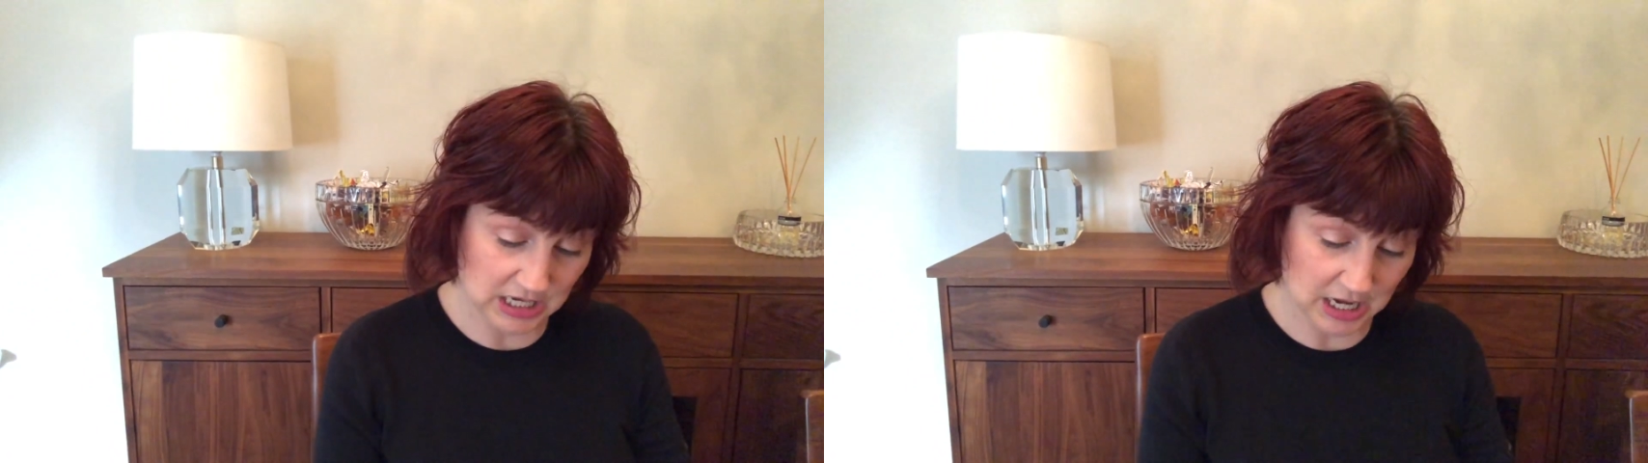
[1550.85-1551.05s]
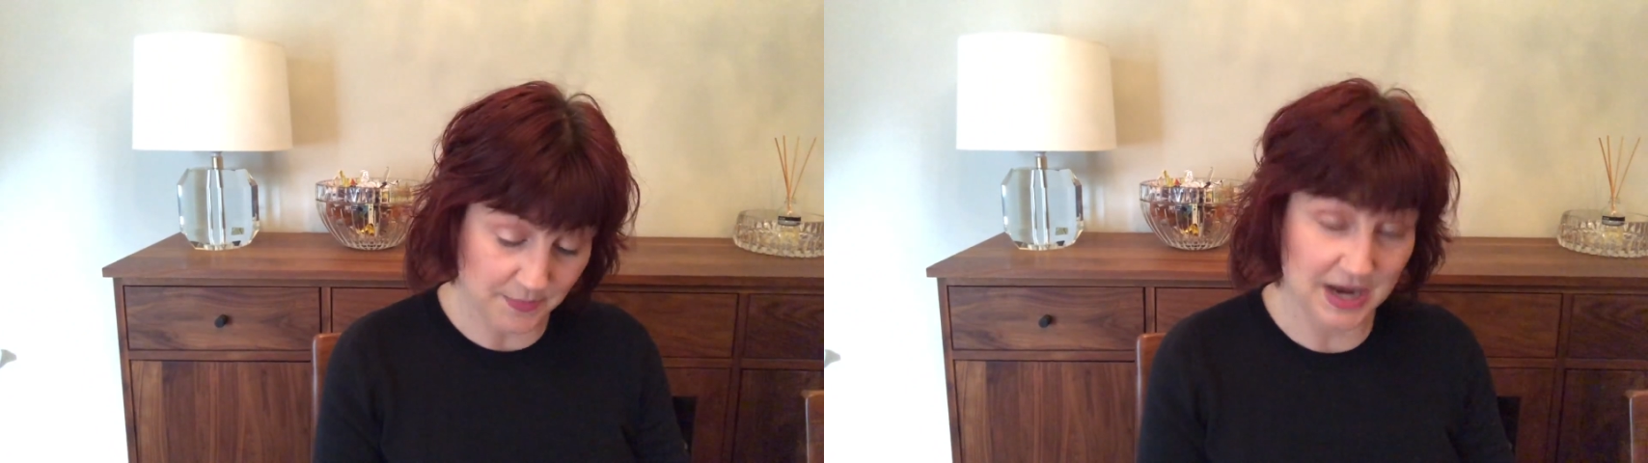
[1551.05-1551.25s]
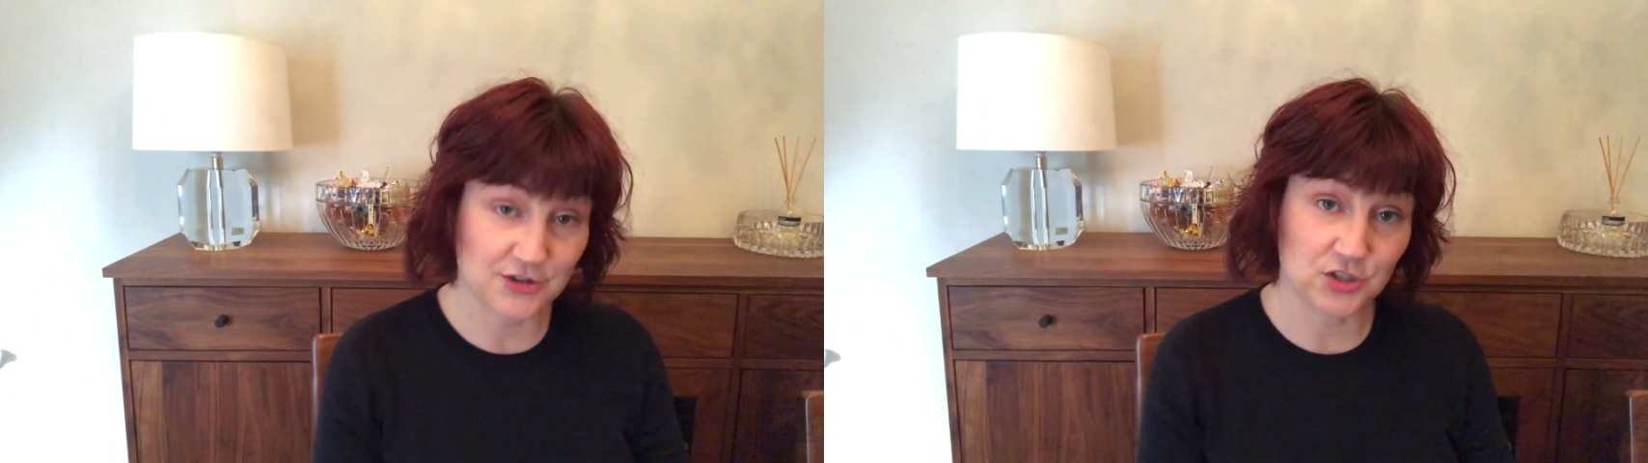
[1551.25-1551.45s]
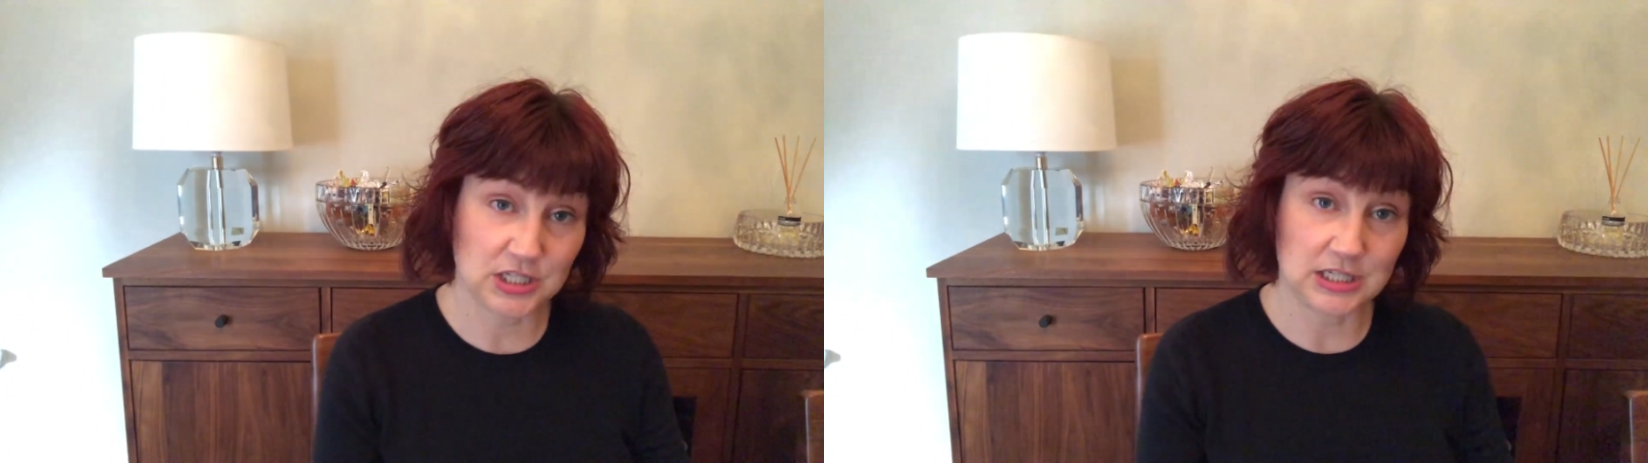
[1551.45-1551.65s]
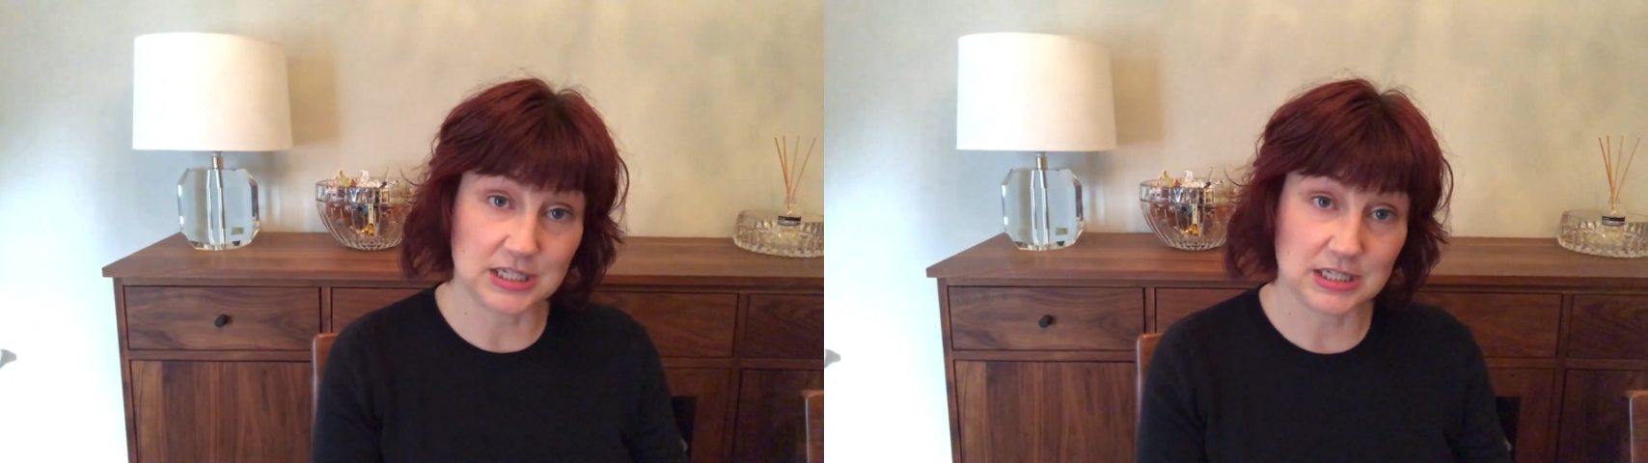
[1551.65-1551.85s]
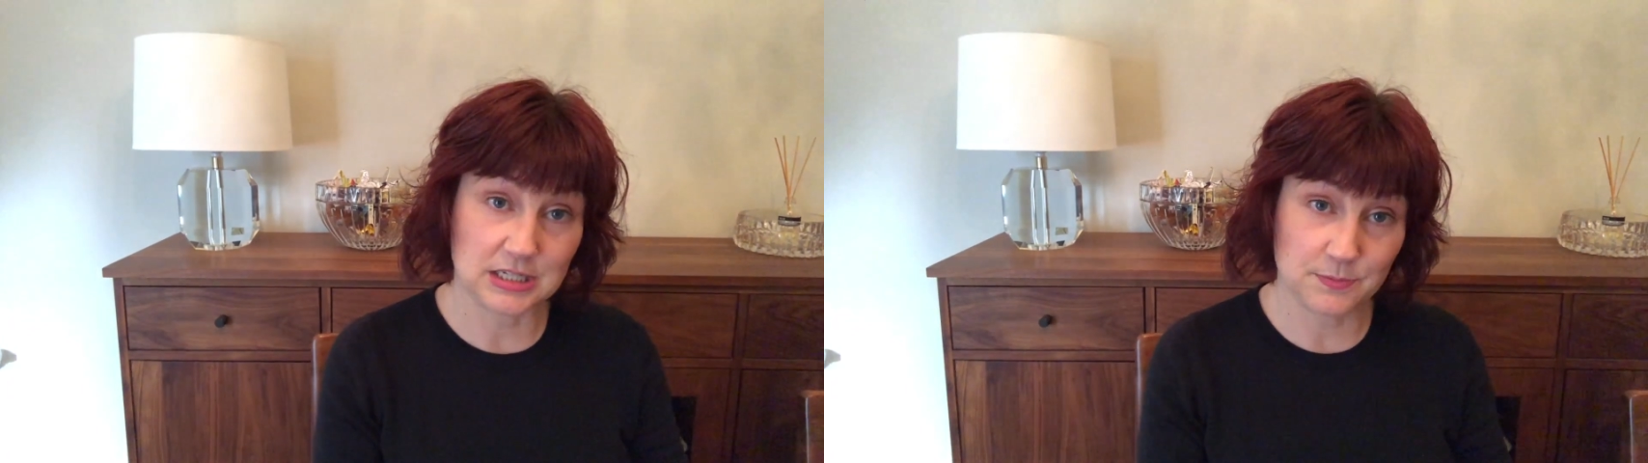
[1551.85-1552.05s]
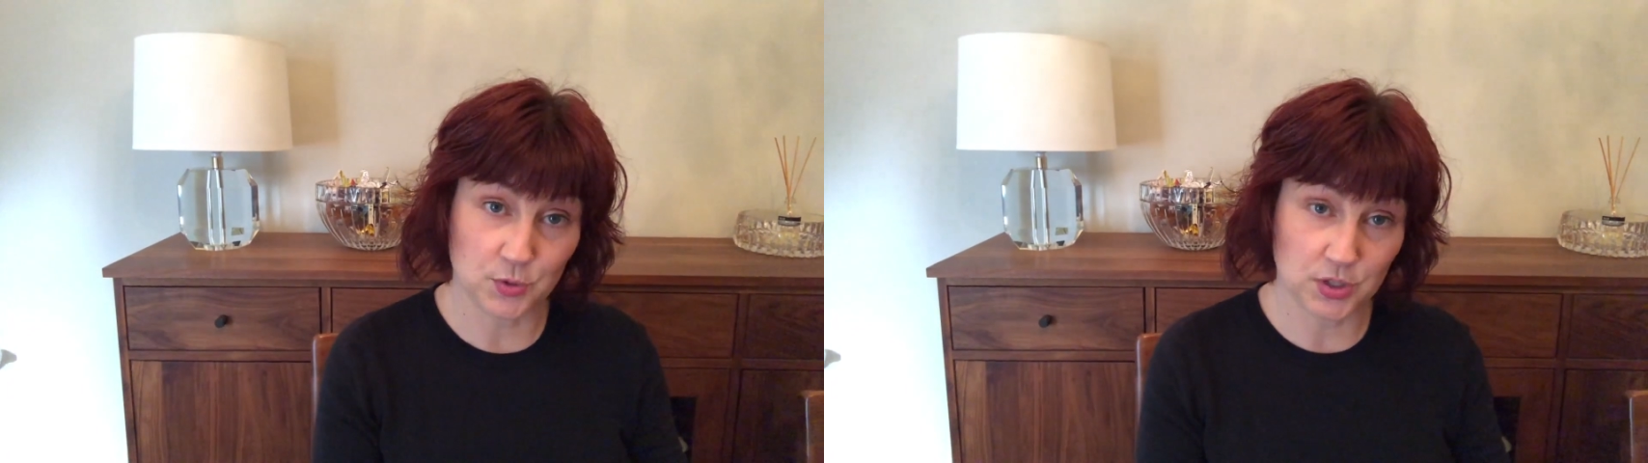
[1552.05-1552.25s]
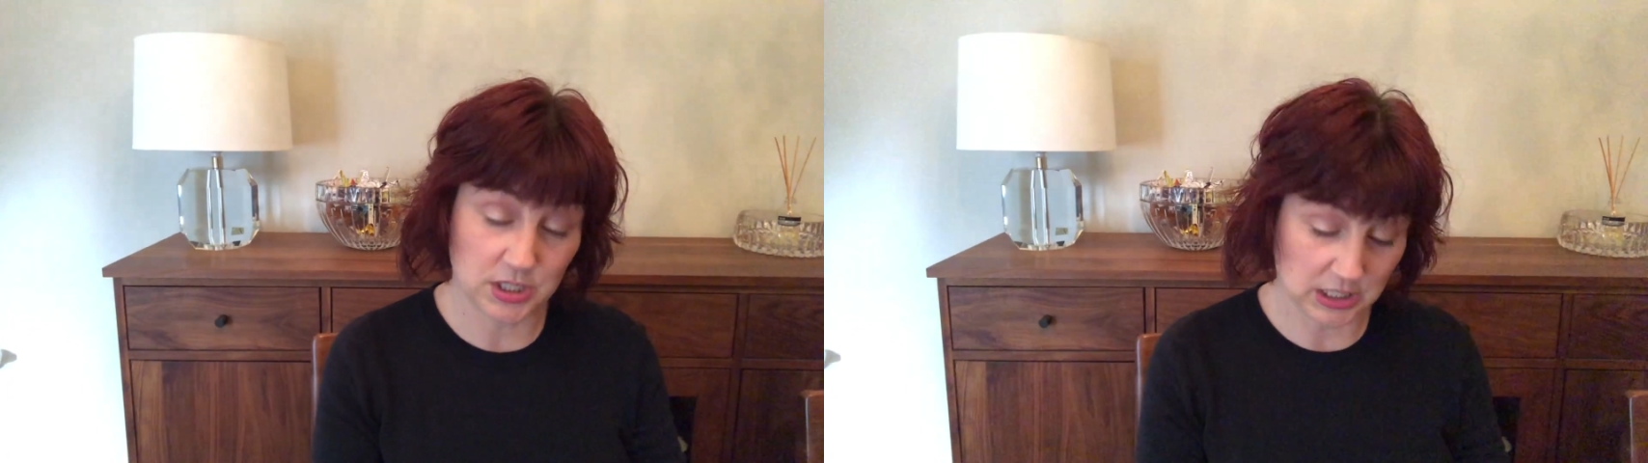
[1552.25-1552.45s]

I actually did put